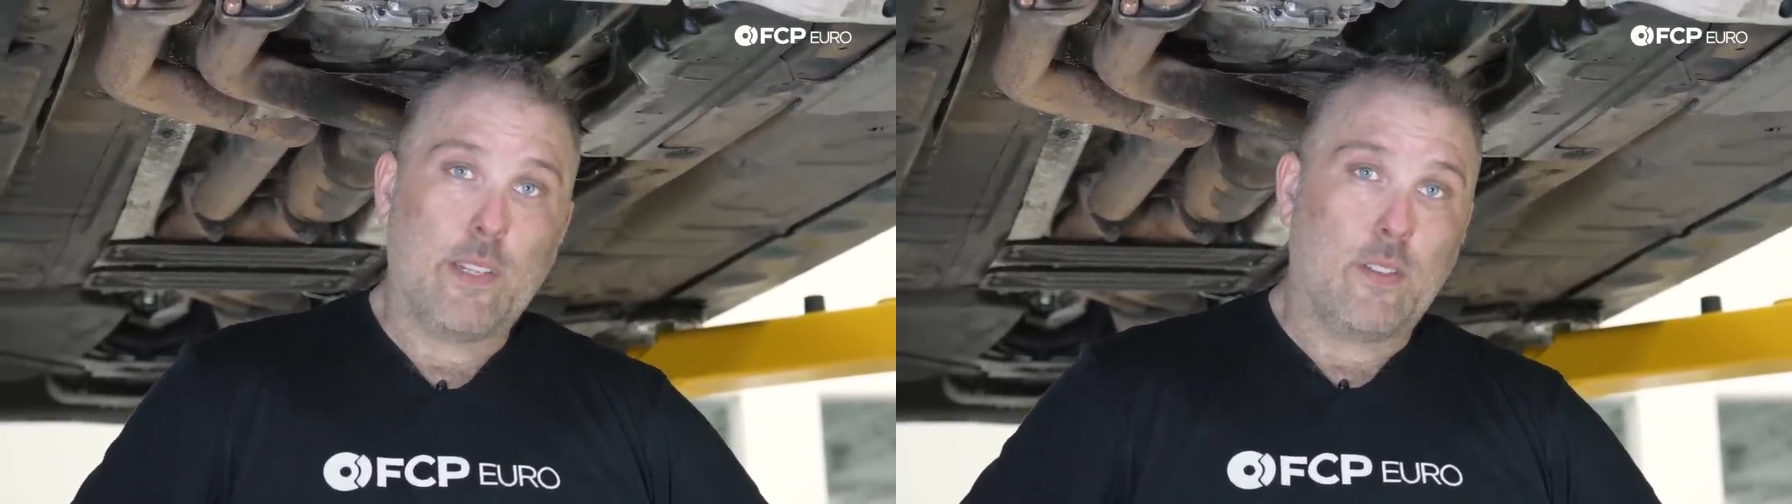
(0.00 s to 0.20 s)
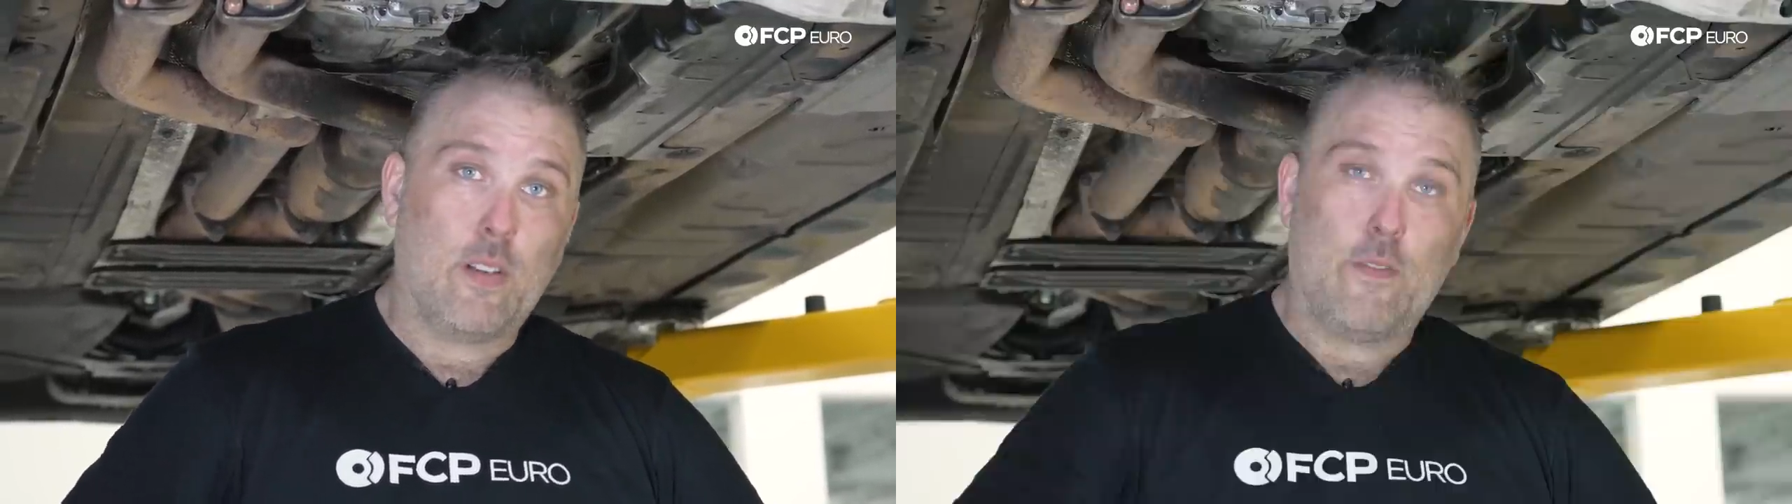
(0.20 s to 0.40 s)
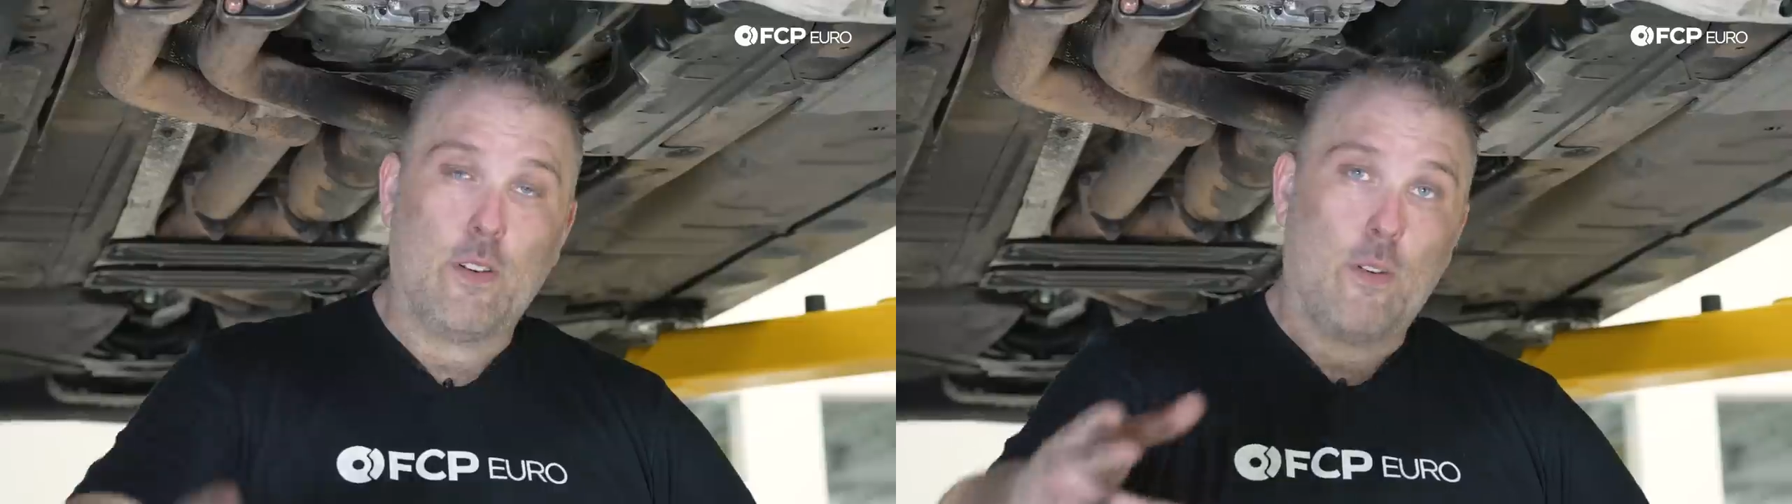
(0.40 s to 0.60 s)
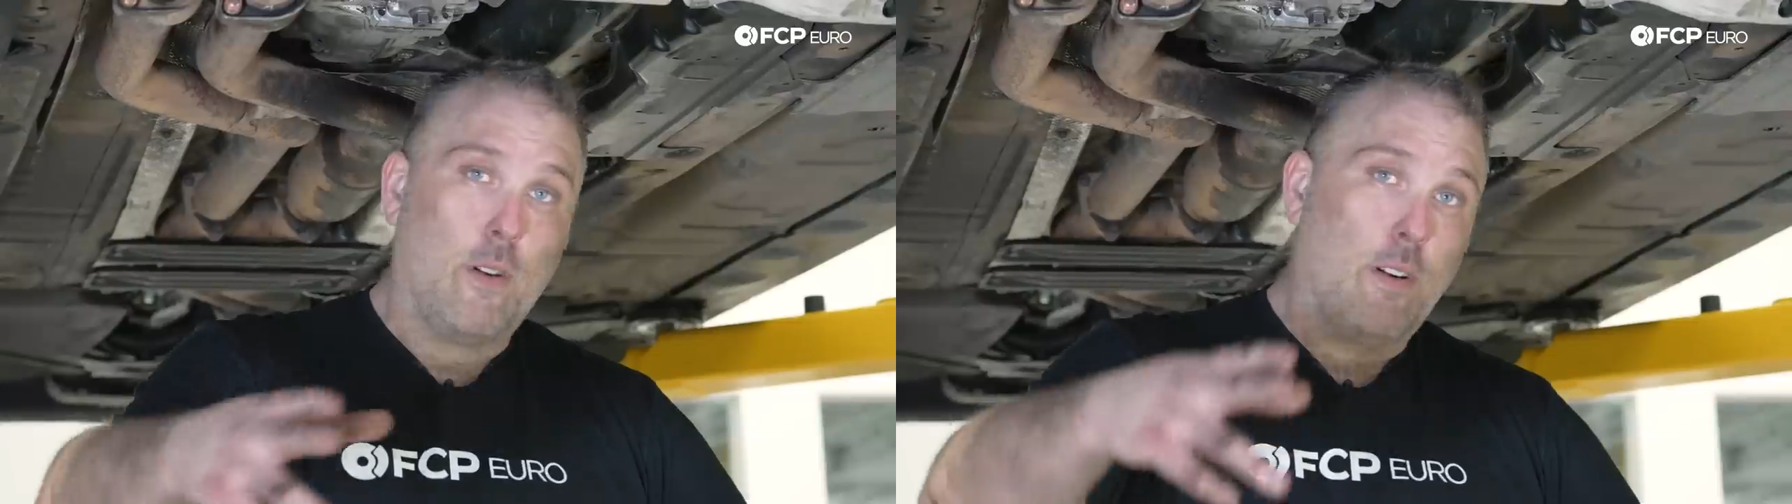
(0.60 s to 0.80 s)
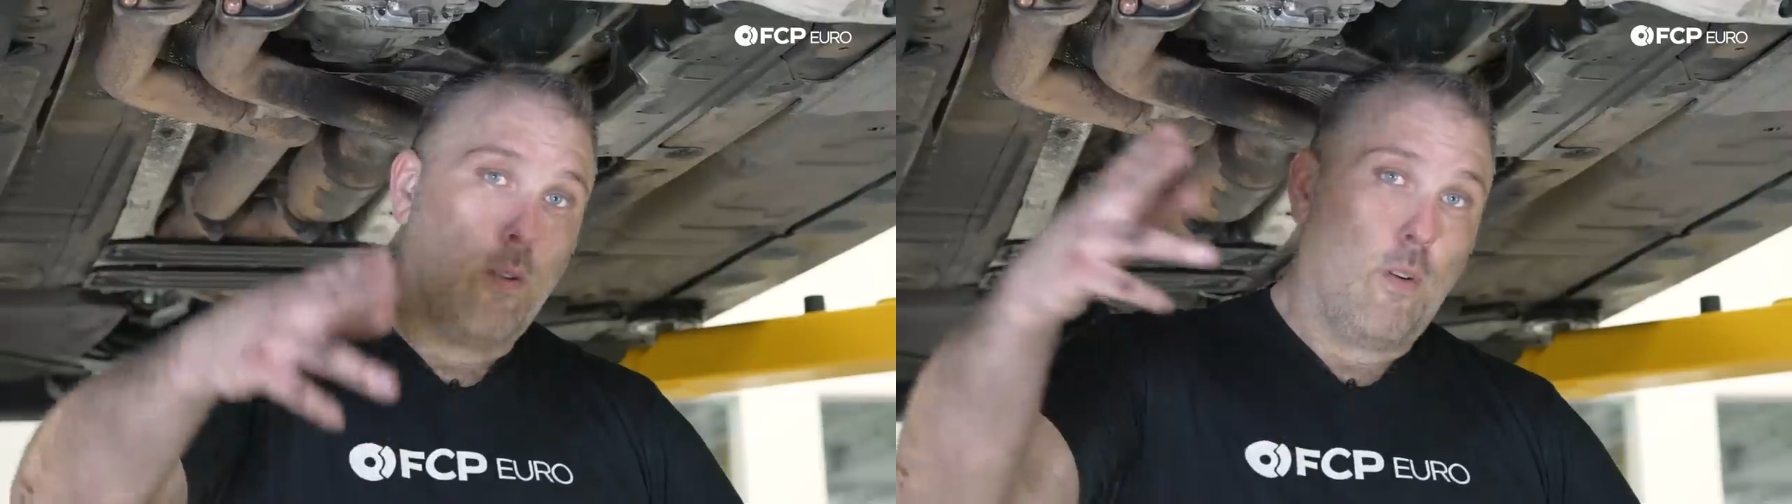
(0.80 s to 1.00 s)
so if you're an
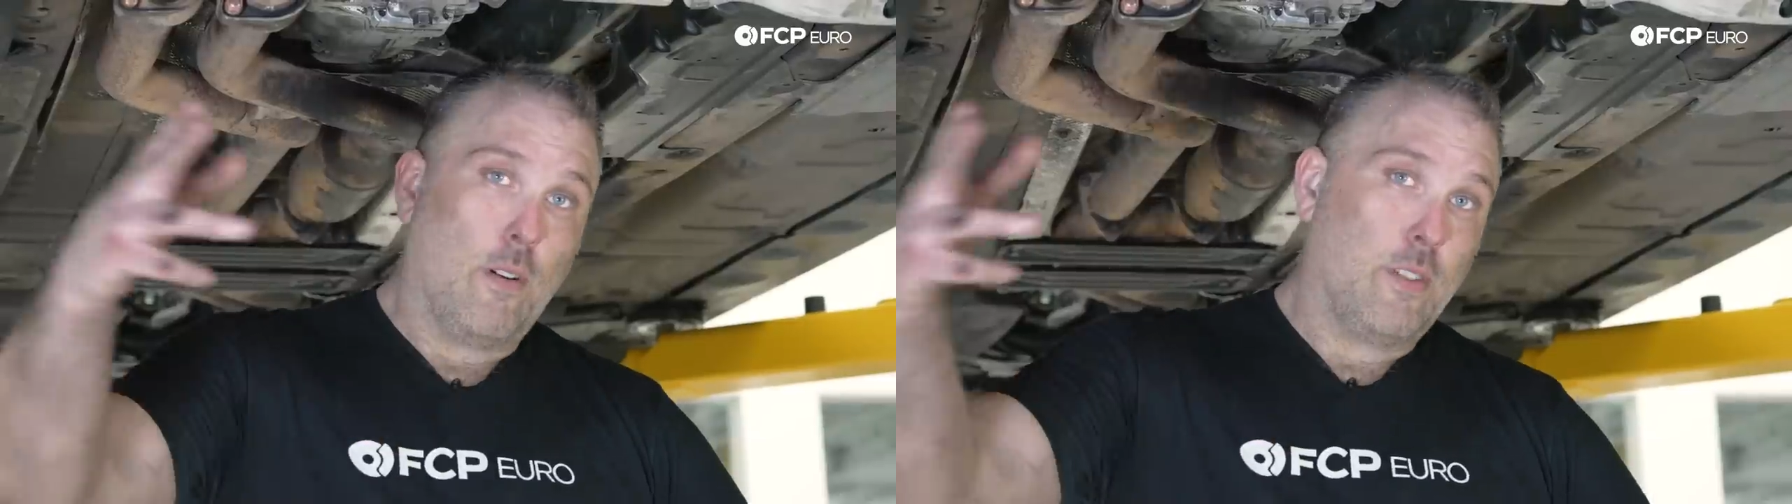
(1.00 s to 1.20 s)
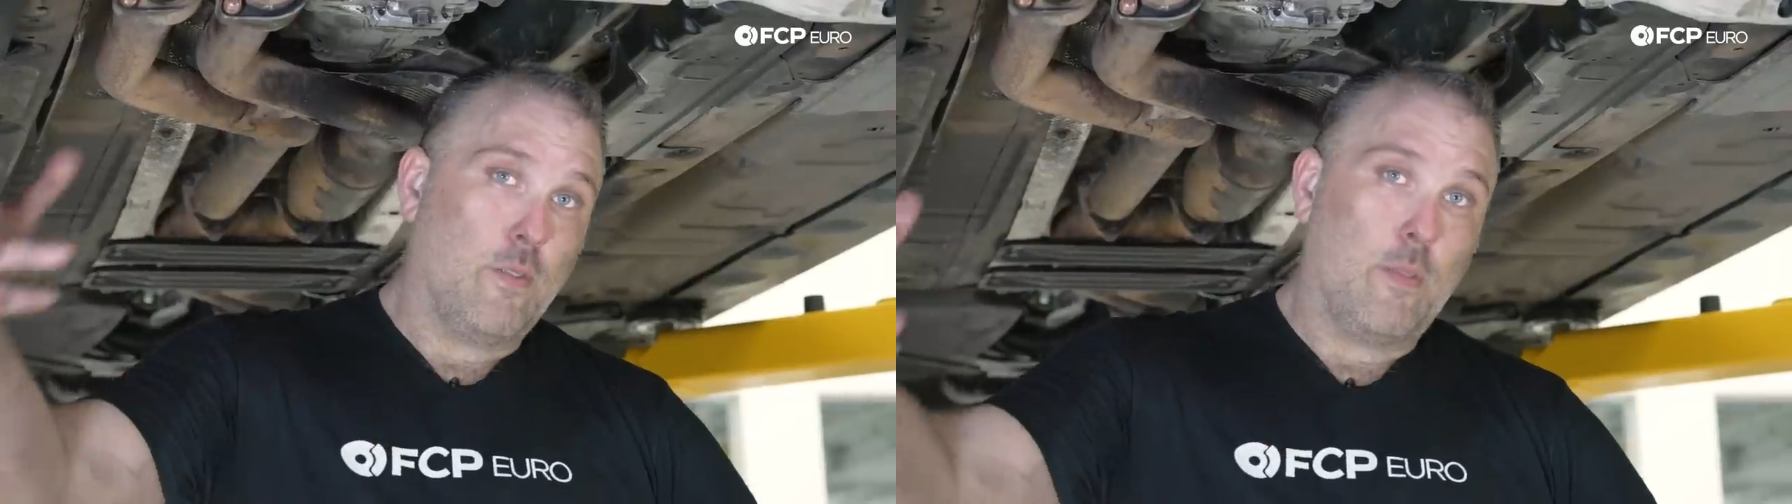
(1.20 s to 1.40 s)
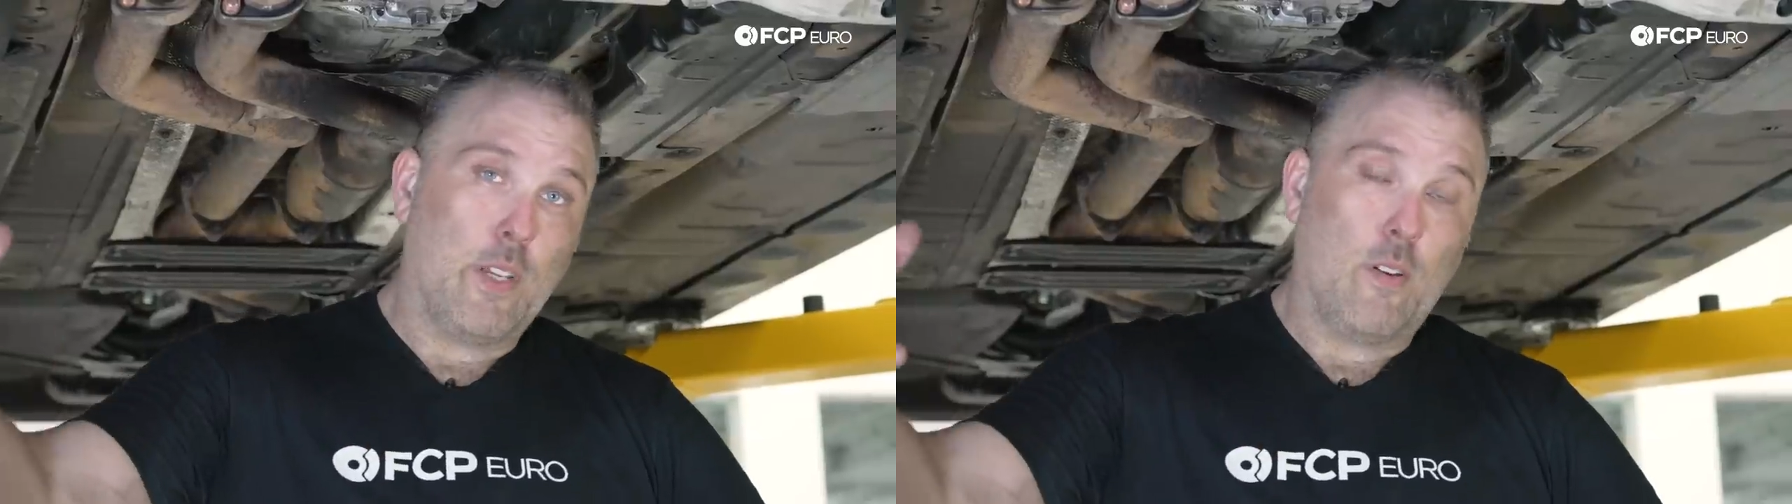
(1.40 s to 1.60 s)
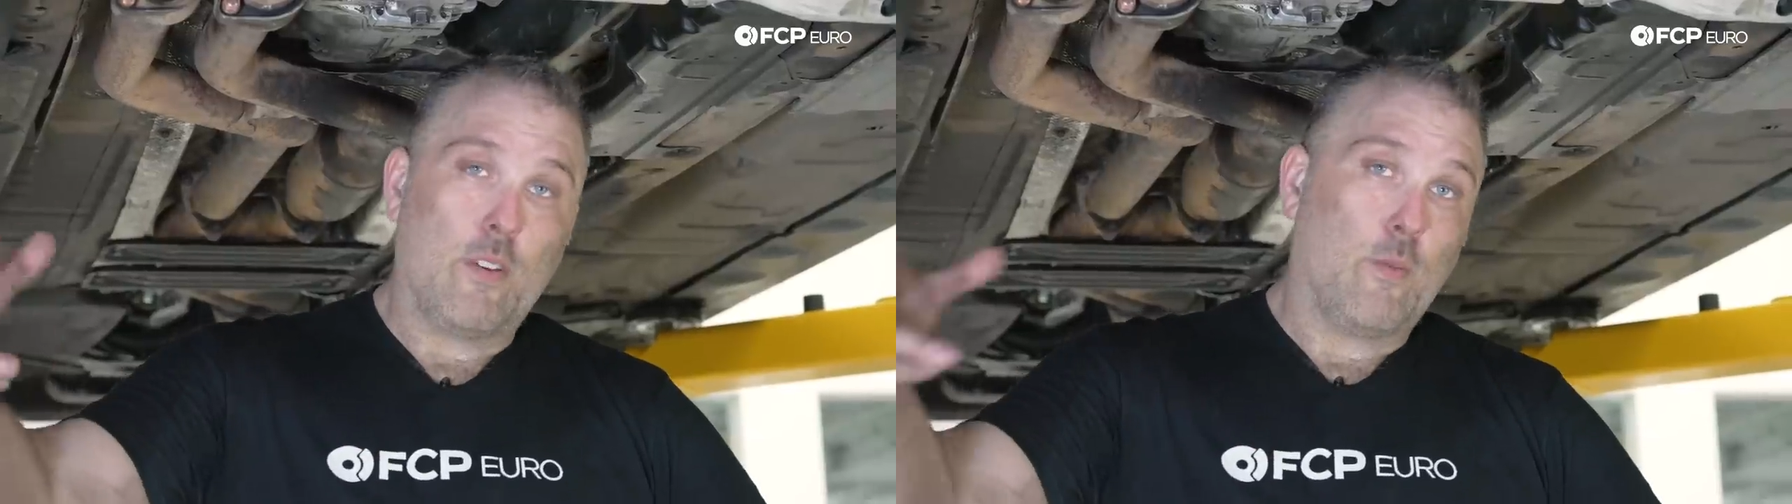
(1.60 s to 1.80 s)
owner or soon-to-be owner,